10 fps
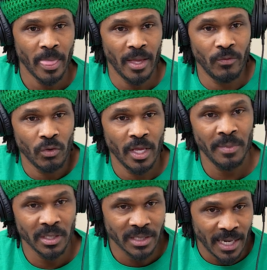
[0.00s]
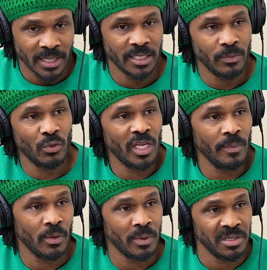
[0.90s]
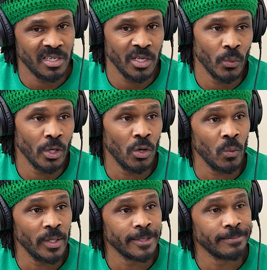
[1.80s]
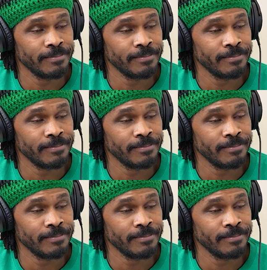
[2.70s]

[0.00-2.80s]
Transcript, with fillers: if you give me a scholarship, you keep me on the team, we gonna win.